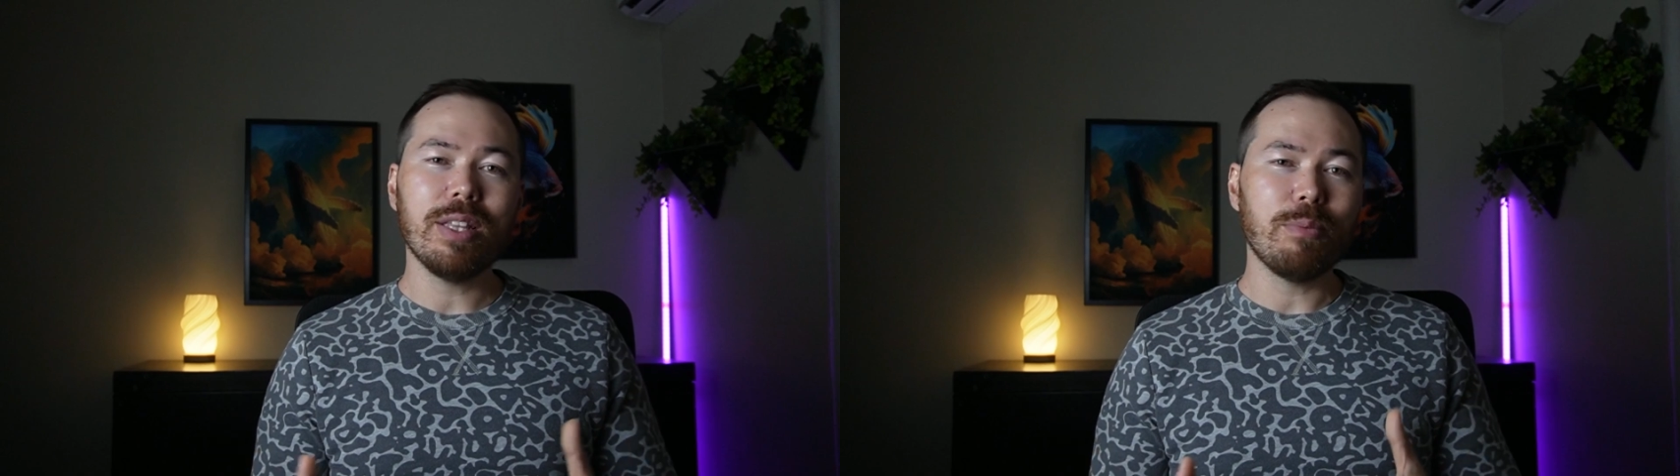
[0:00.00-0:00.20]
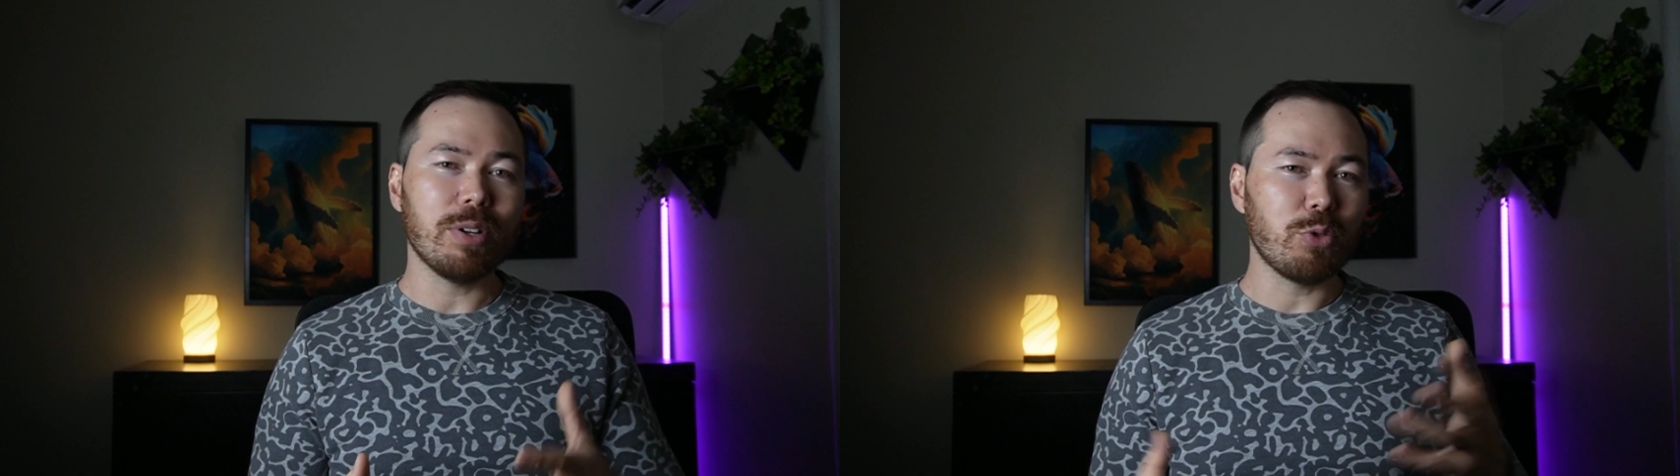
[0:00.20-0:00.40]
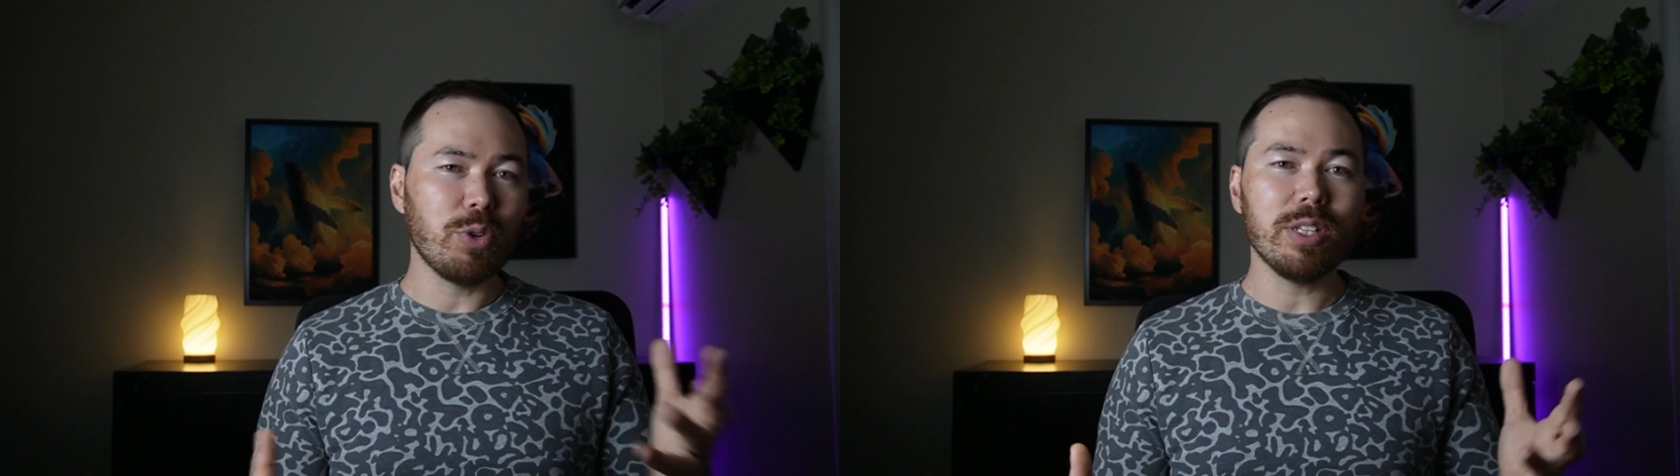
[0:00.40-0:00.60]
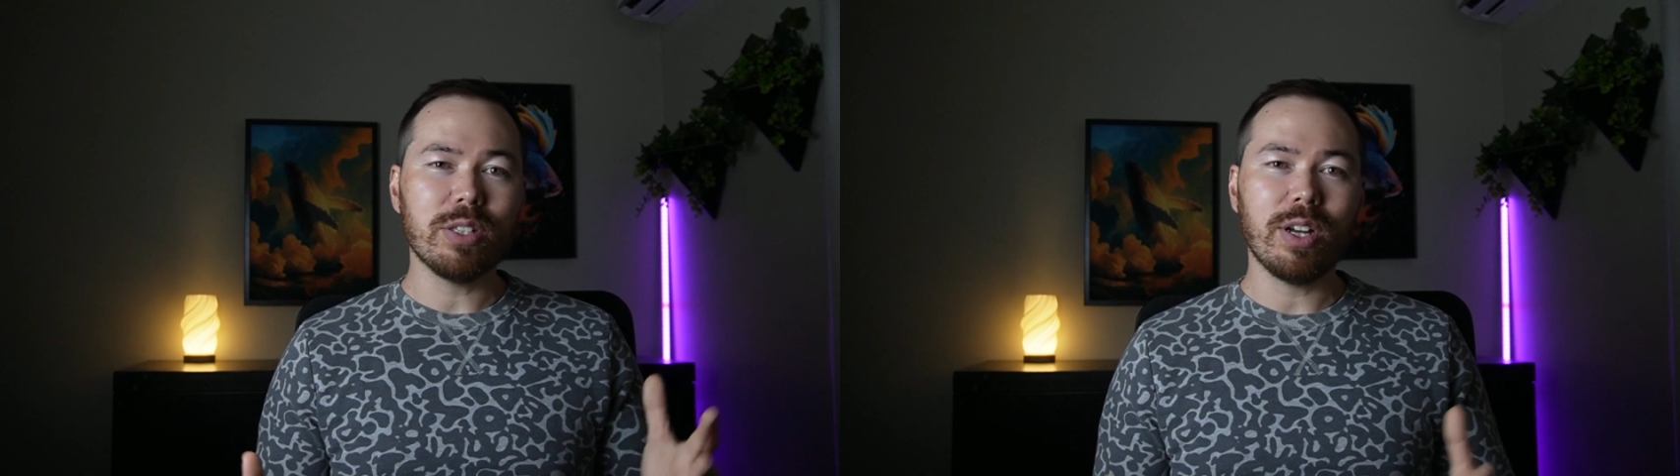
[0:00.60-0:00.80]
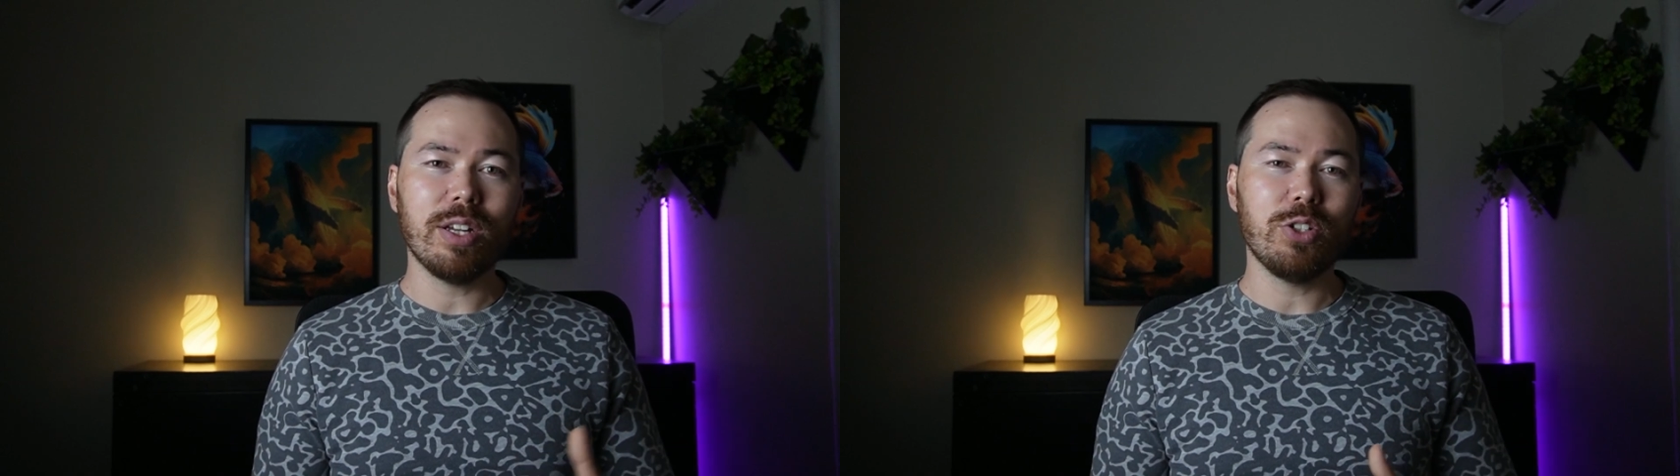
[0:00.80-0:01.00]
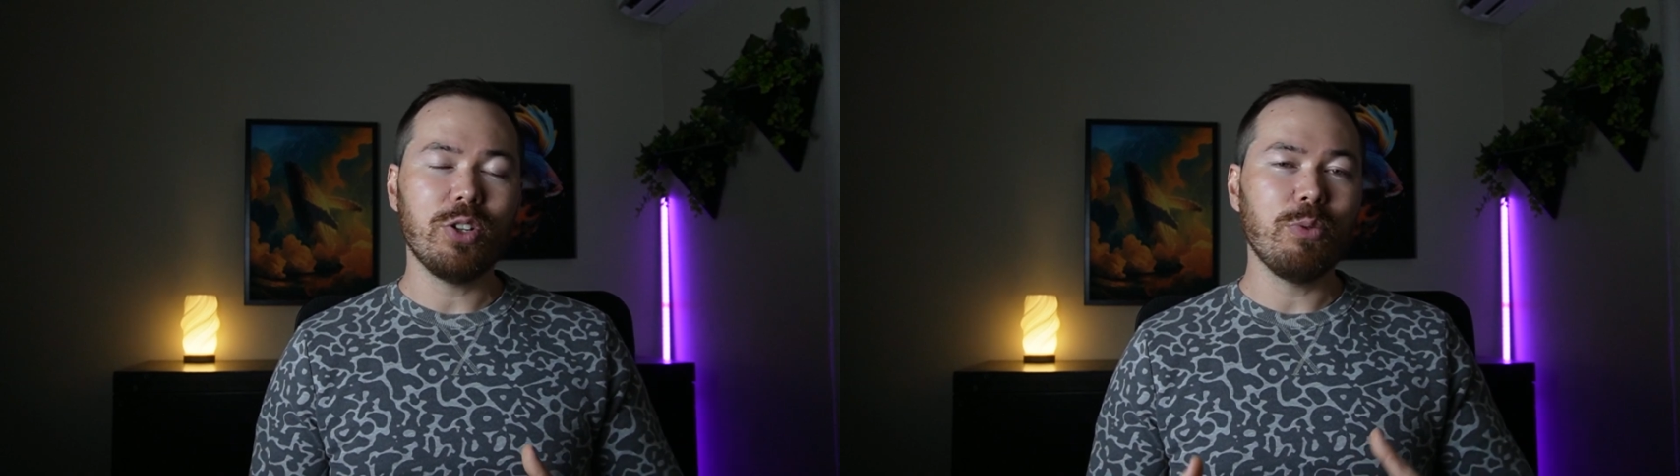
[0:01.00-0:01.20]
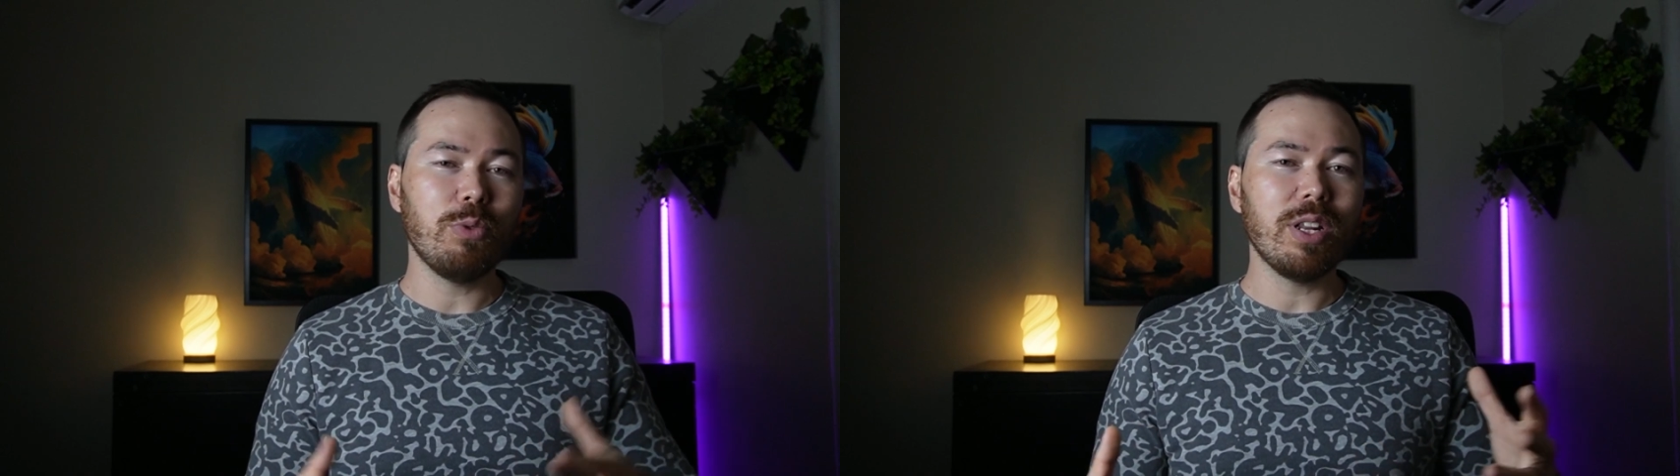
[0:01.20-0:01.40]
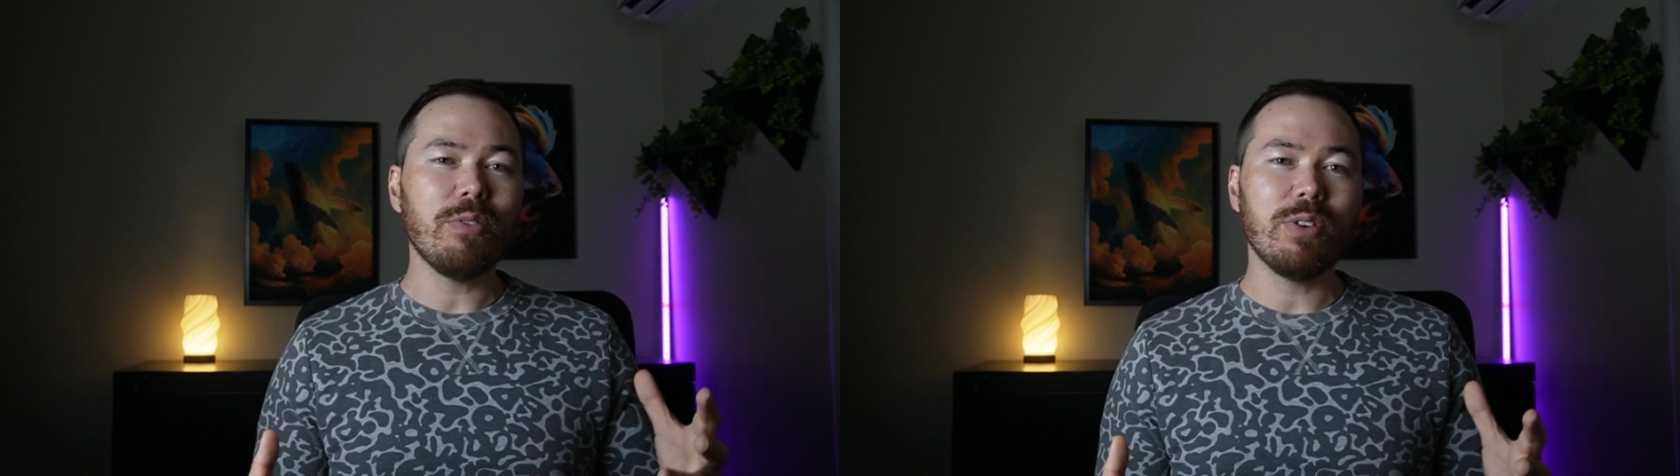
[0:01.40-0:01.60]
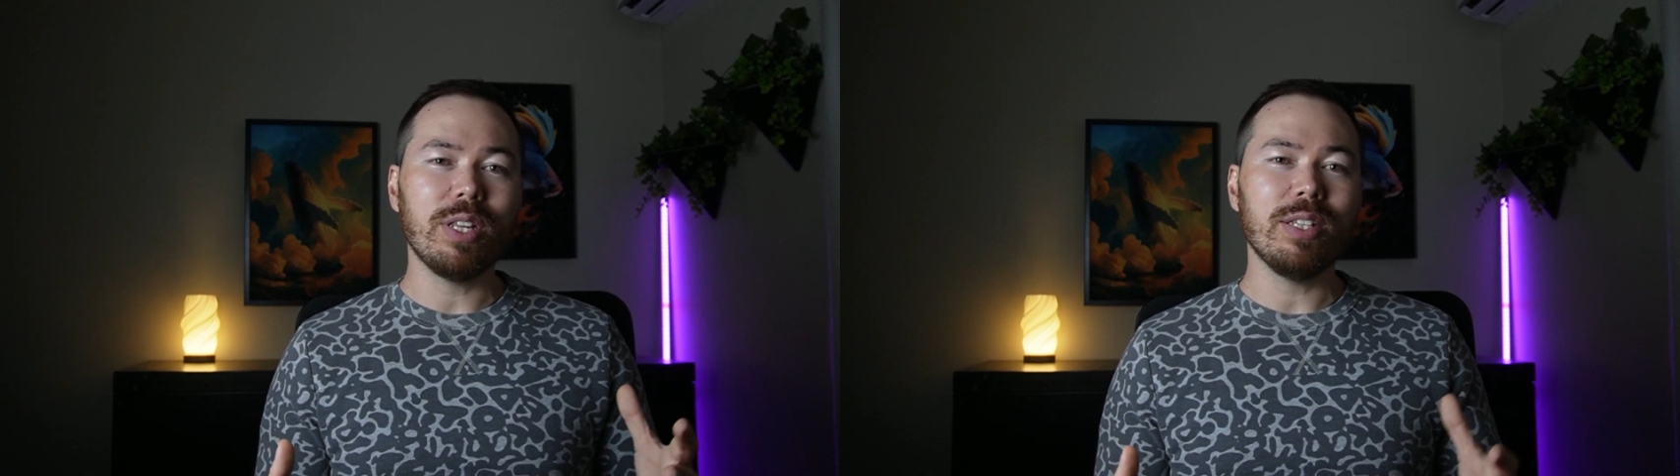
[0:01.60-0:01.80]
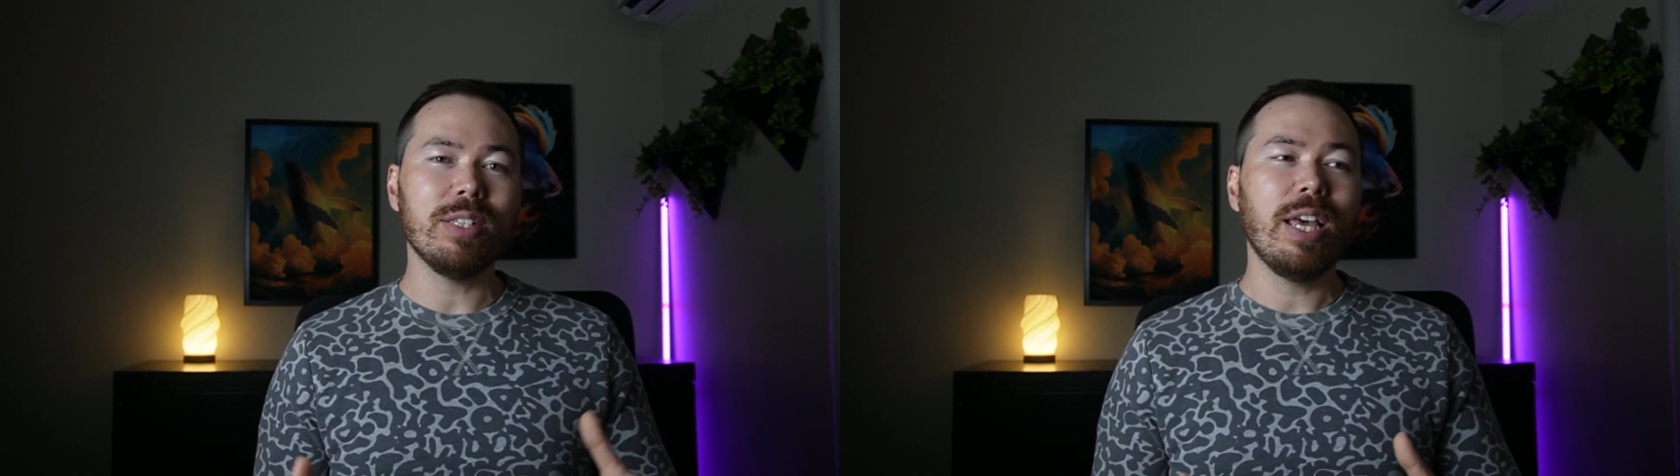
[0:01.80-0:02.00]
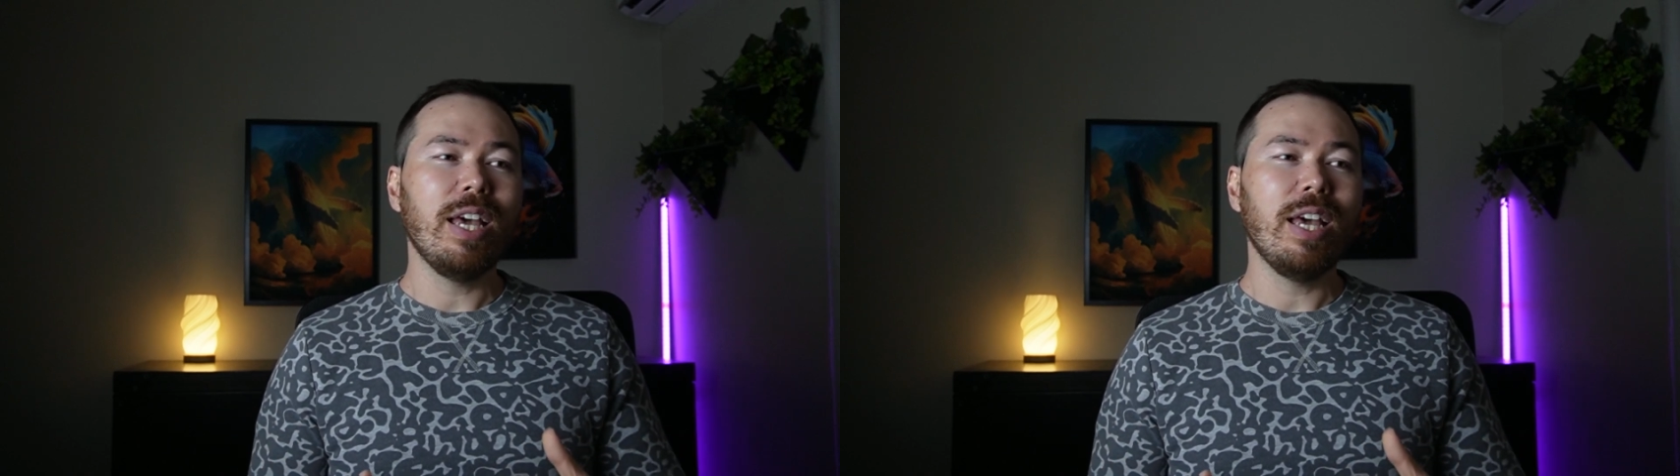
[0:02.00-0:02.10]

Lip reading: they might criticize you, whatever it is.